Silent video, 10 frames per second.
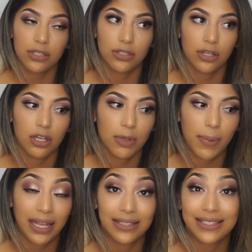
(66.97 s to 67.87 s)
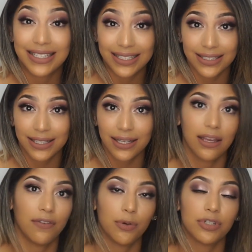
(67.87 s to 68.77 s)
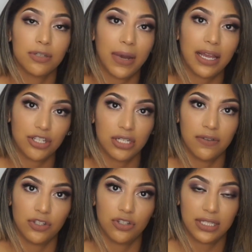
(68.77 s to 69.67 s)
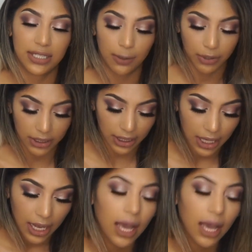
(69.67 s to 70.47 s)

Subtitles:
So you'd be paying $60 if you were to buy each individually separately.